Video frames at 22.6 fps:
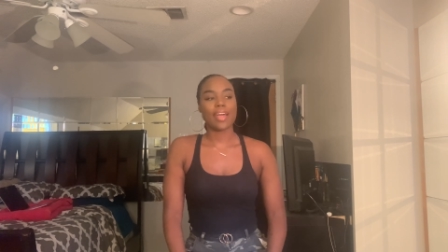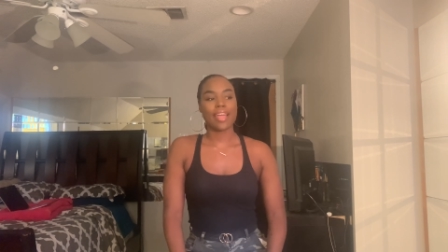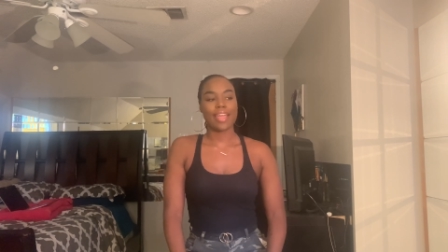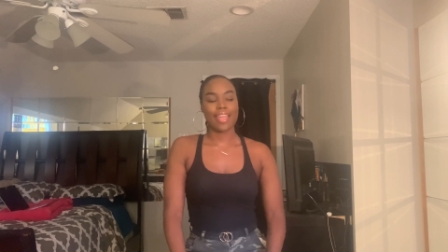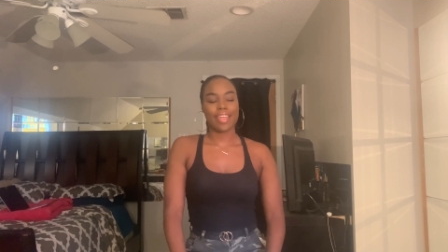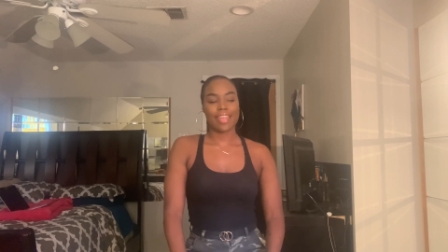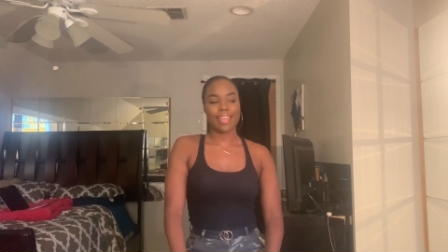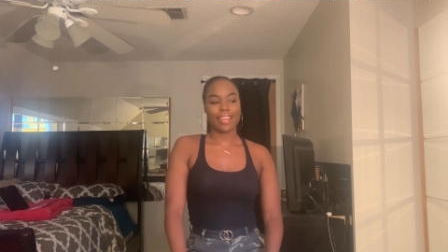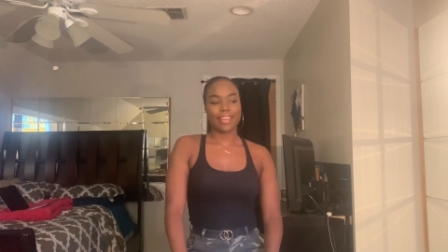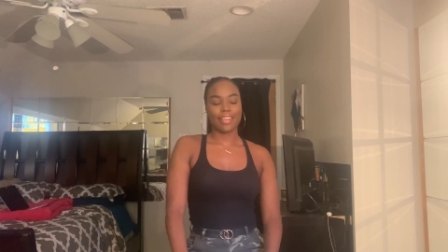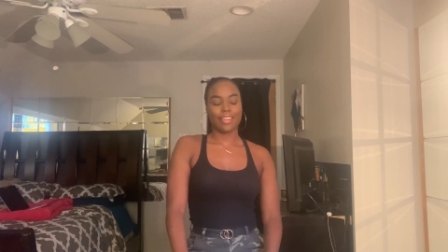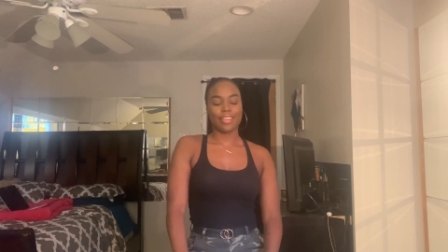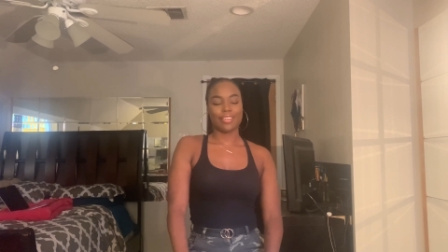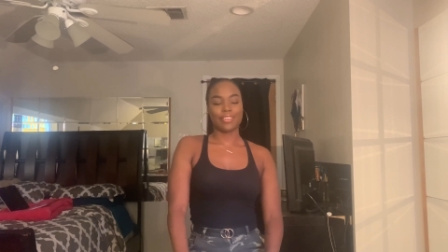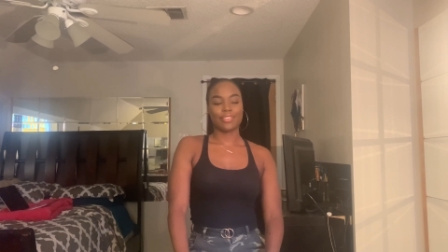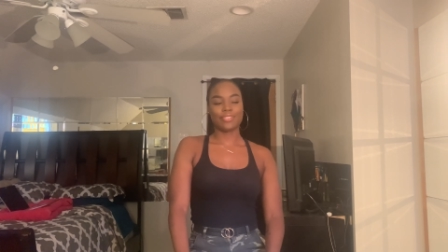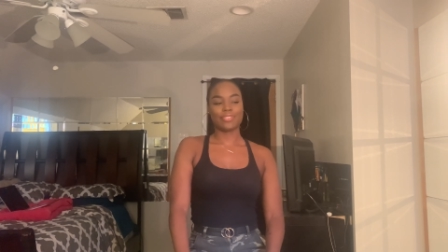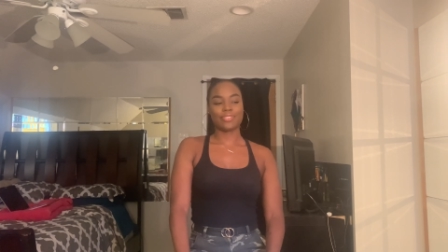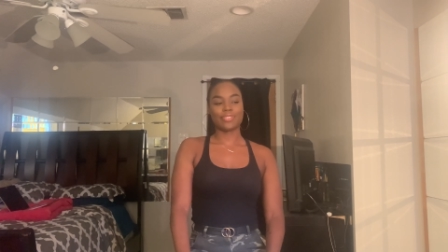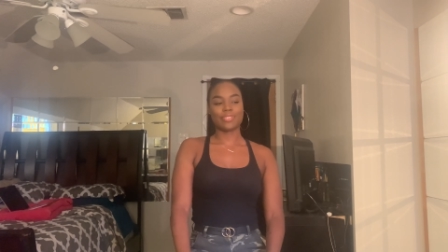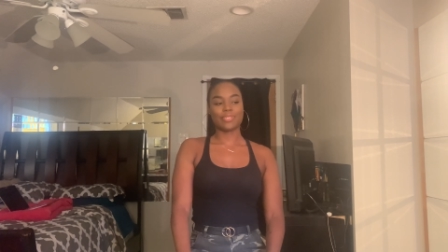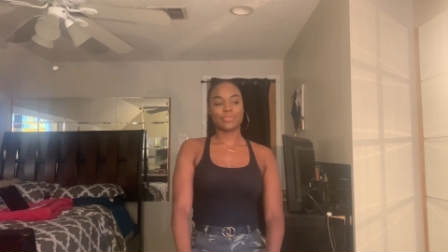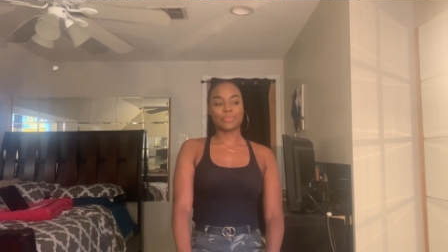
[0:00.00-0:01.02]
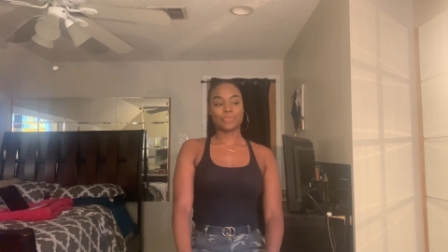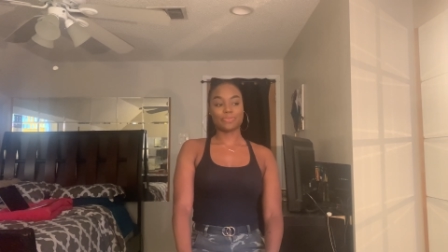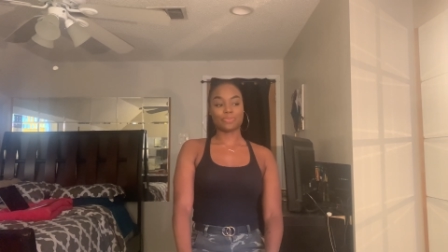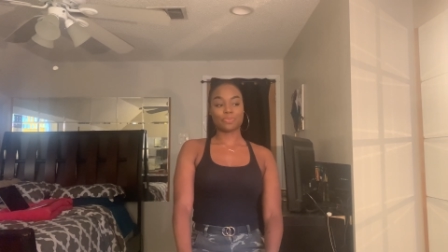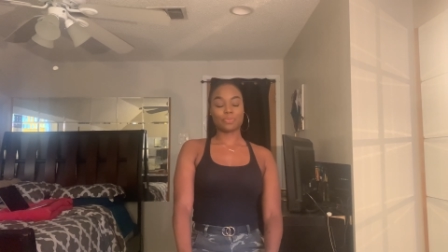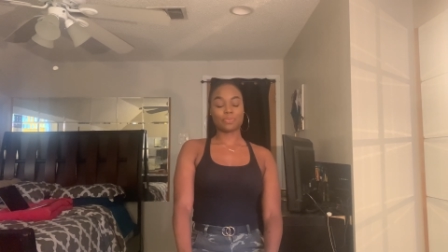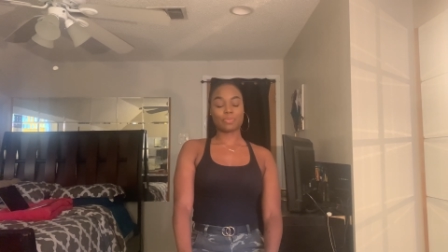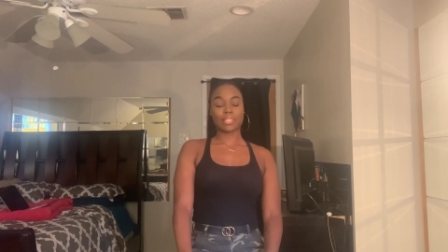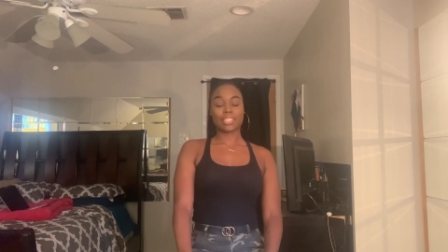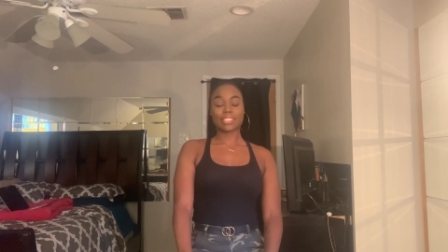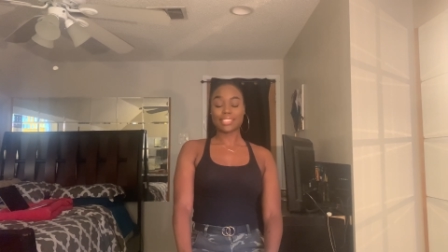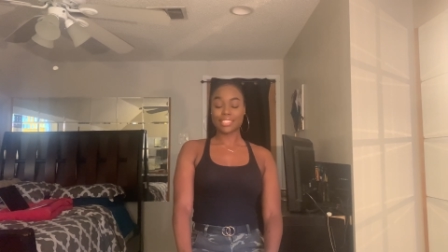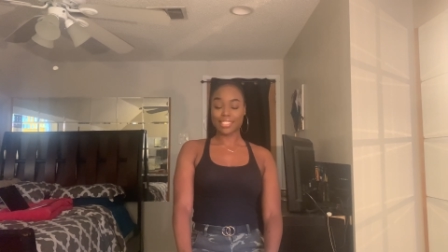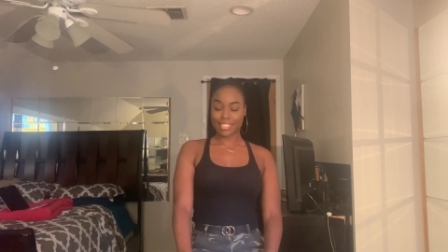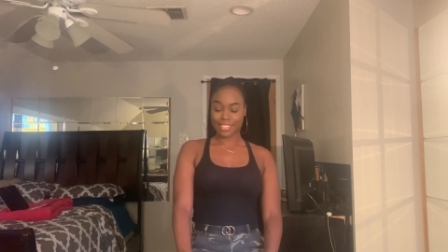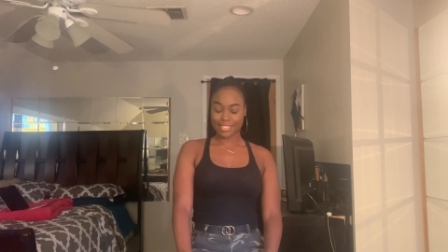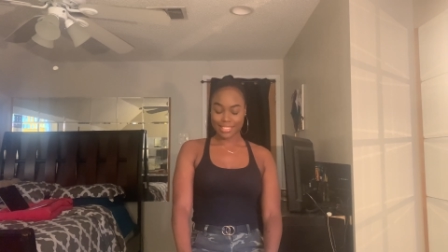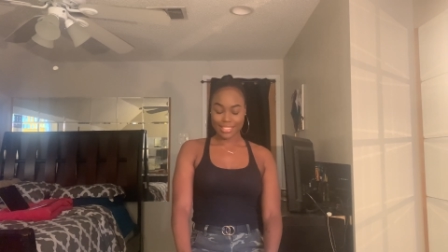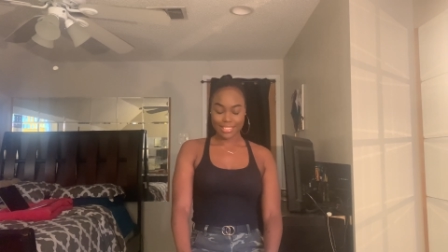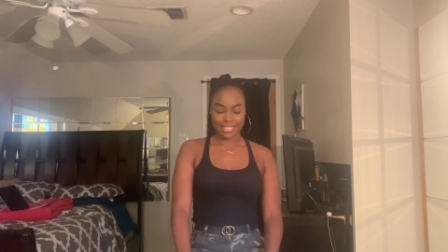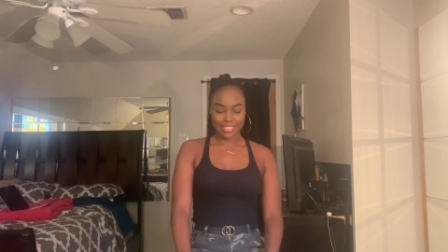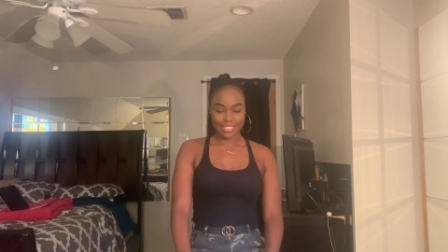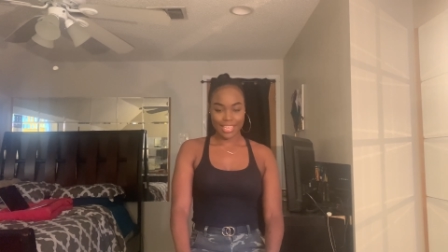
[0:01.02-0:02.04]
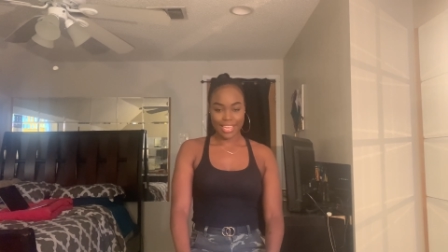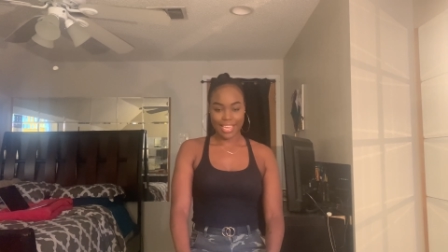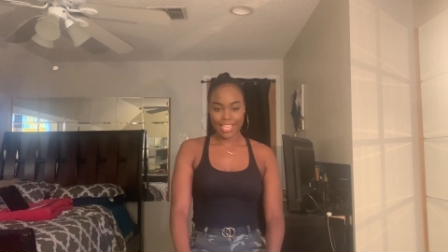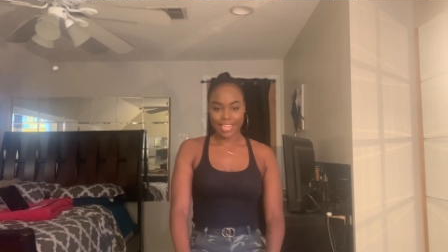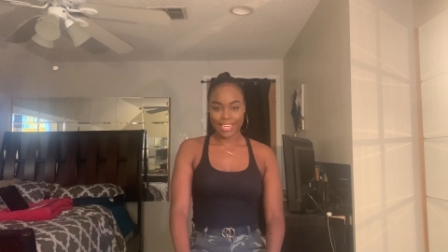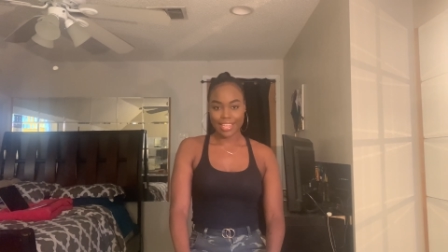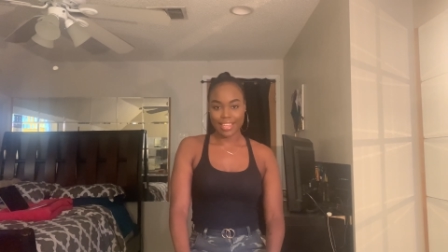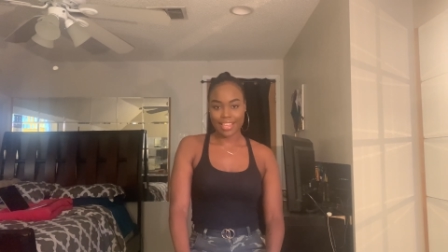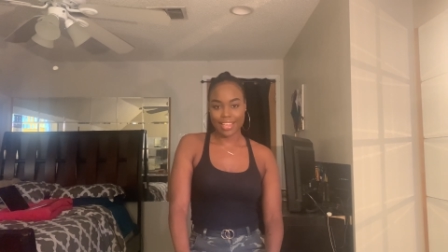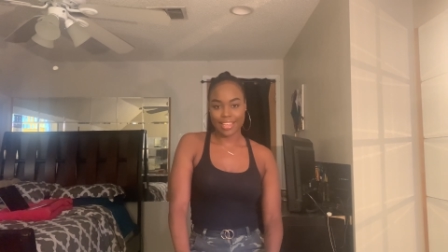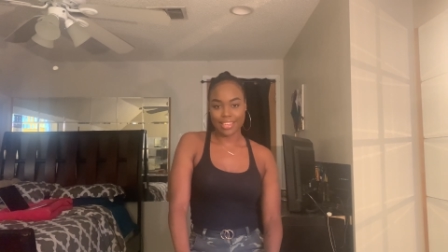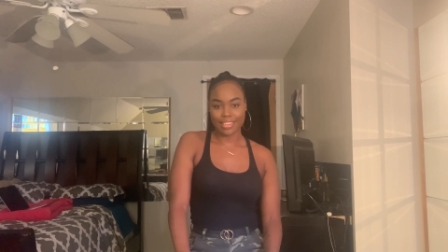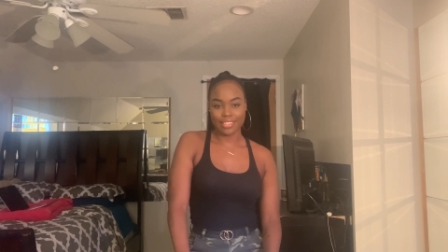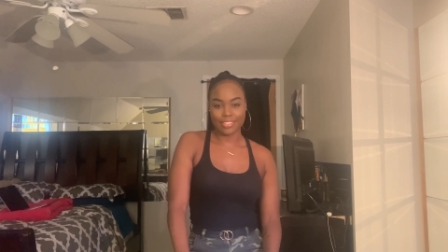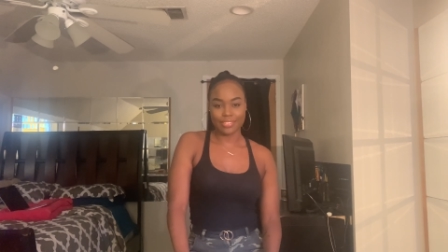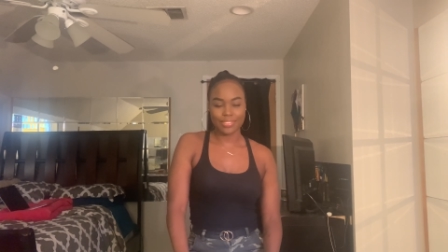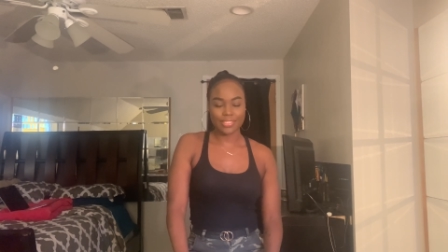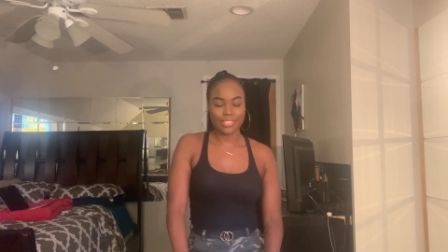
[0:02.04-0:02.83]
have test anxiety kind of.